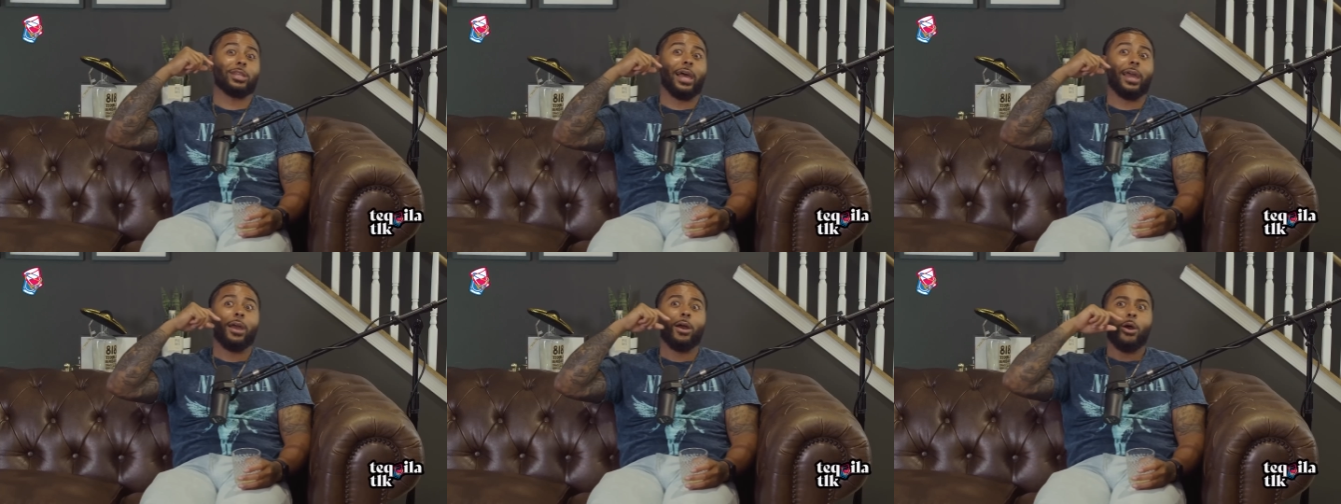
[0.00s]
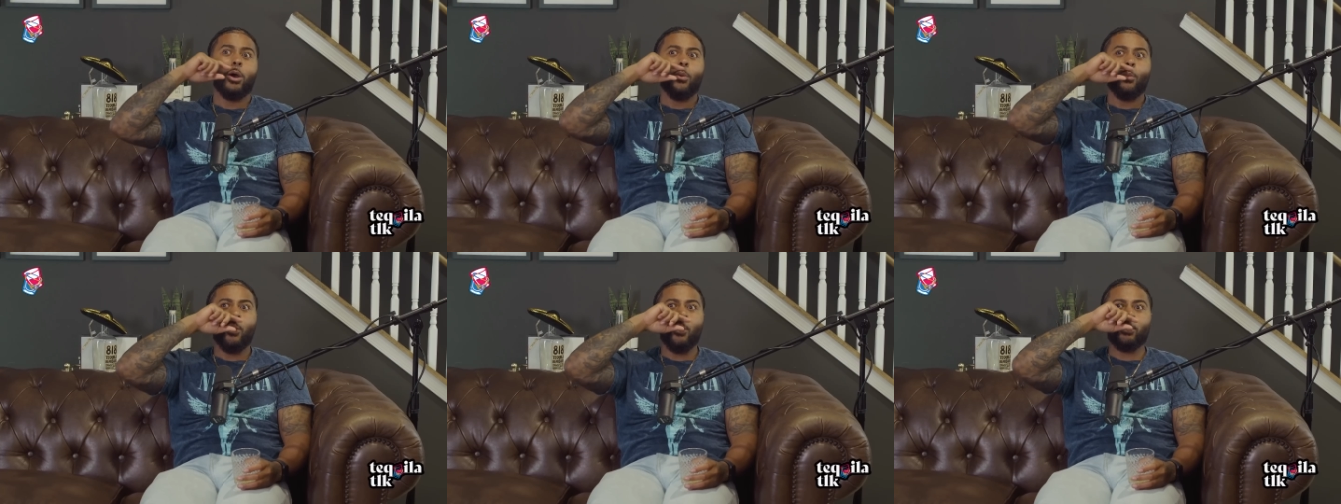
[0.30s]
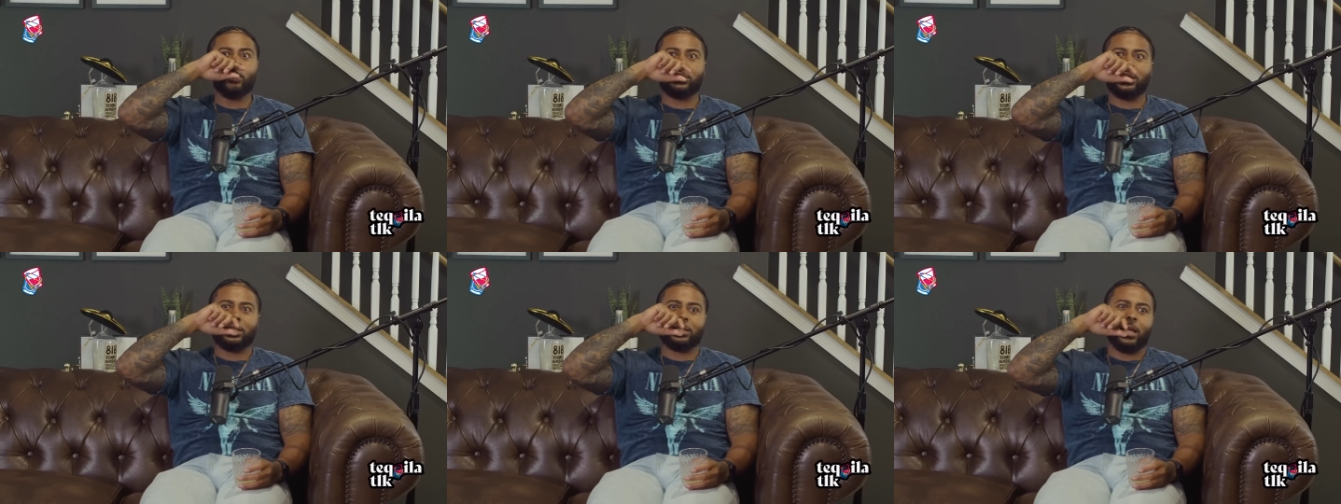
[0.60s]
like, what
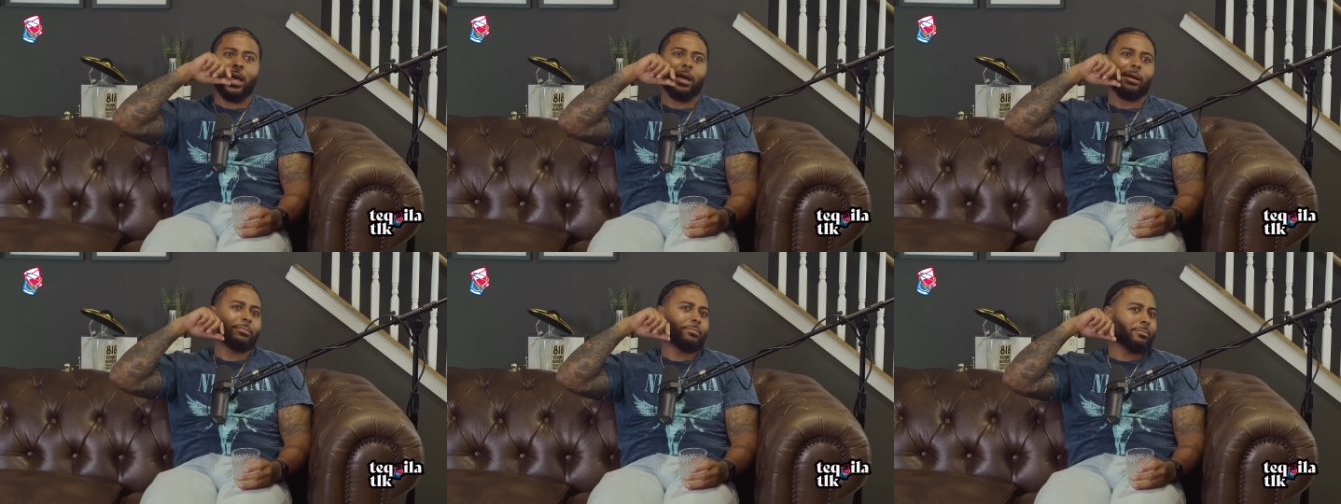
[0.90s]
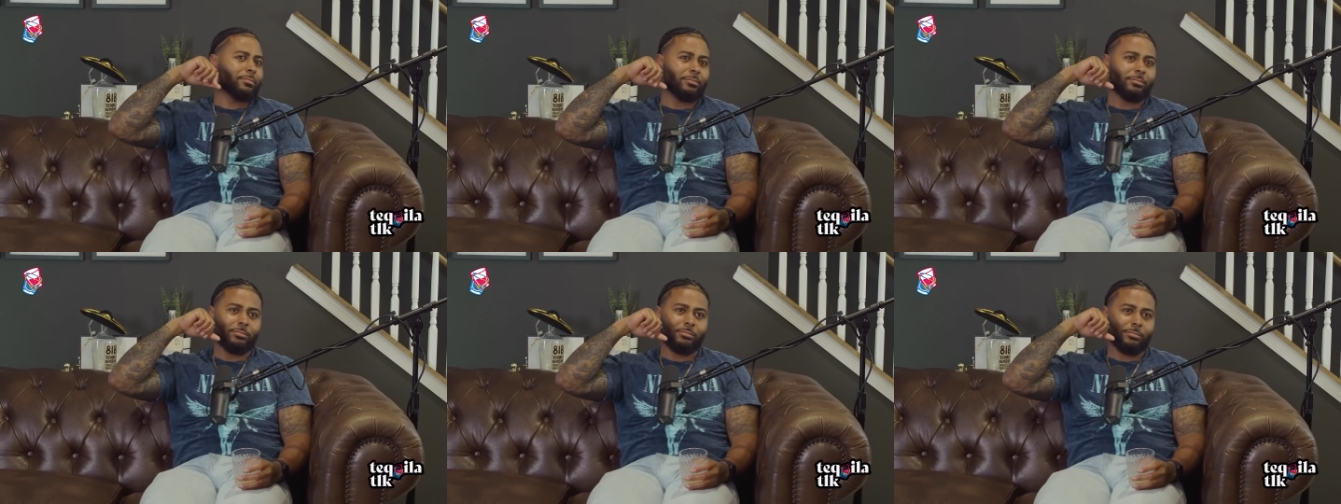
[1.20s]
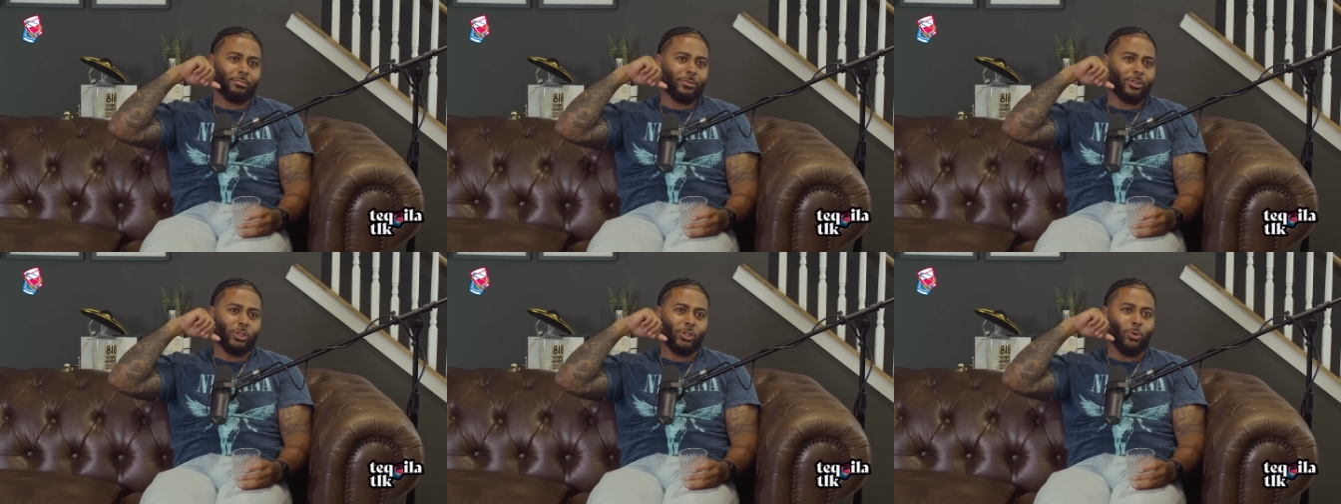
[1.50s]
was this like?
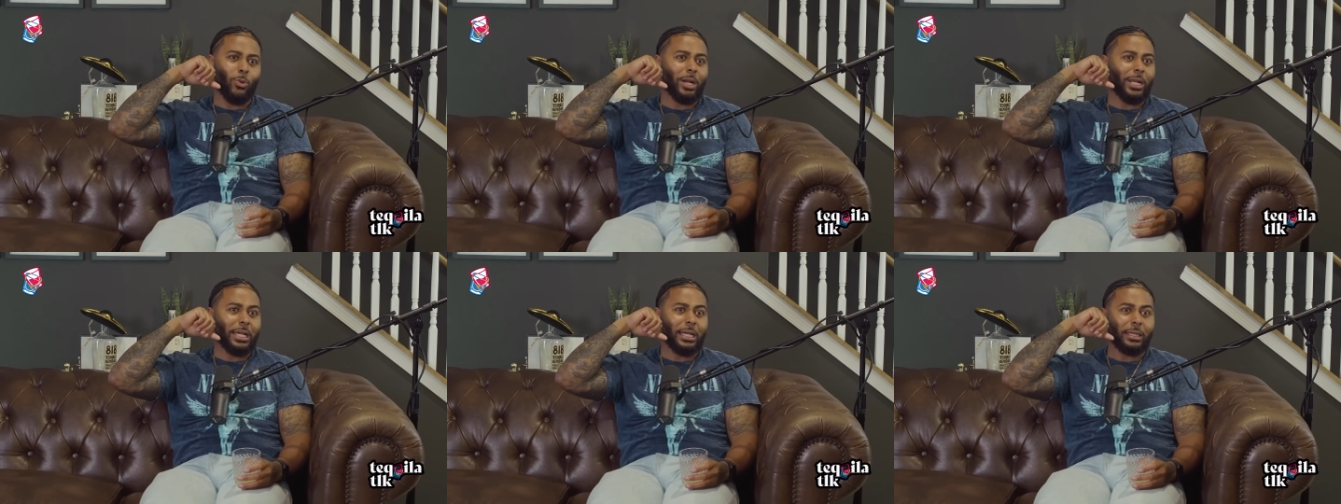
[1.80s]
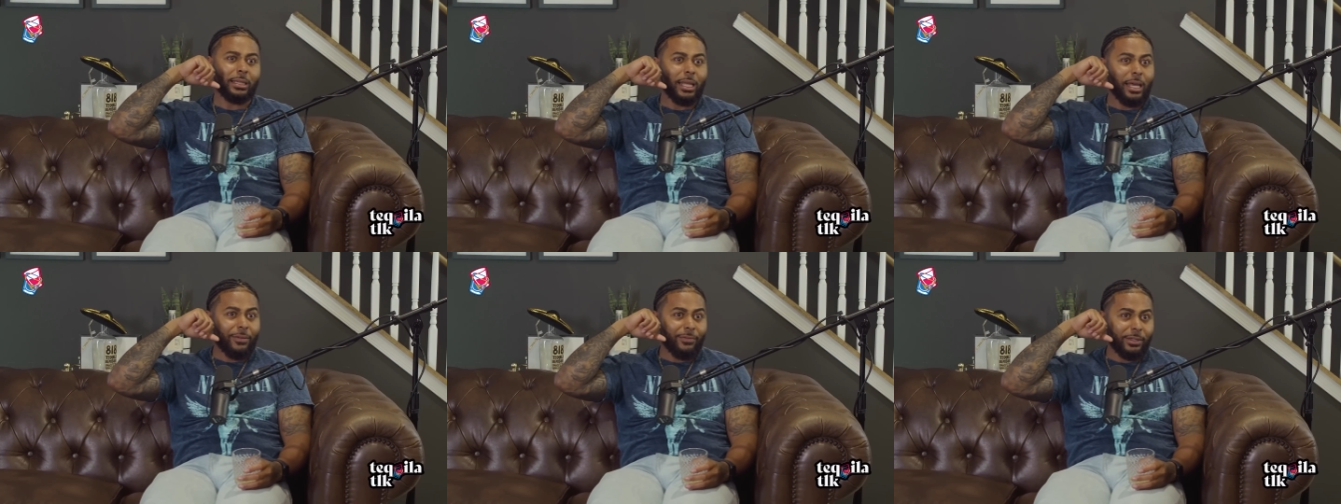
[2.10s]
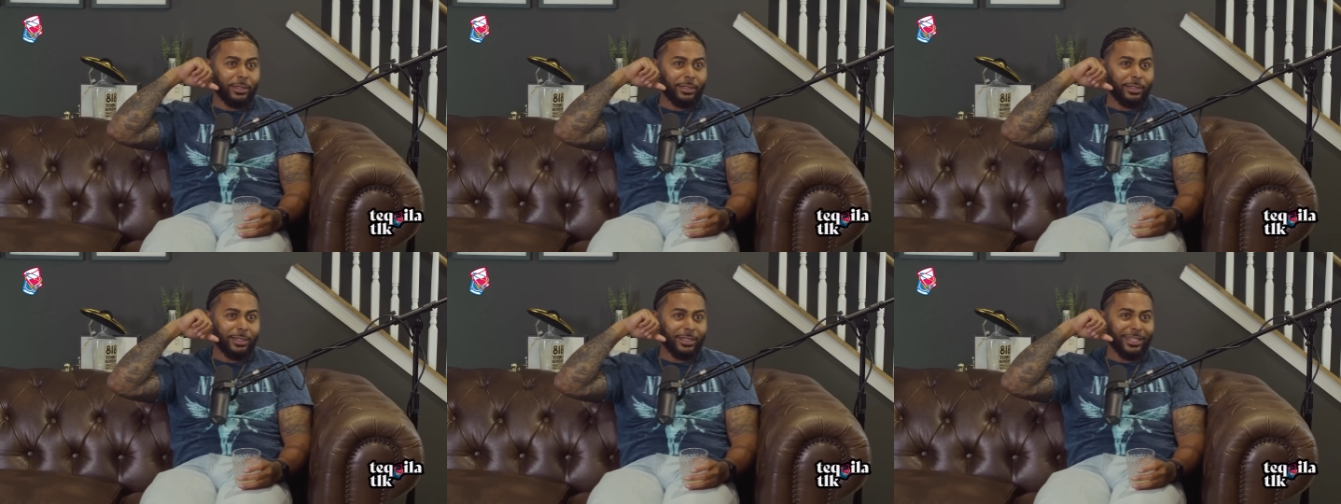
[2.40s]

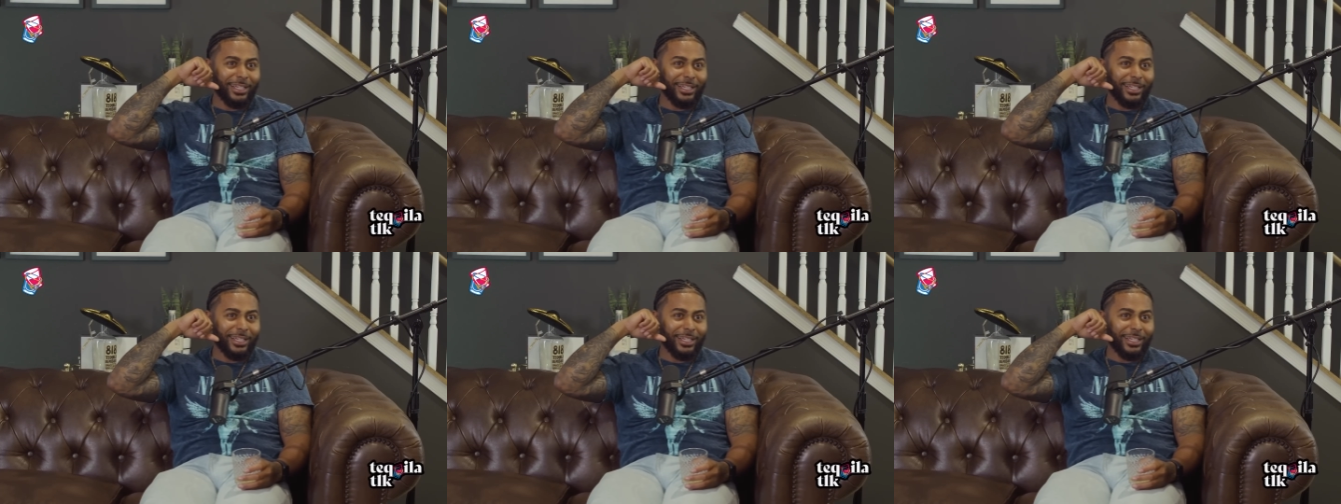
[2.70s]
2011,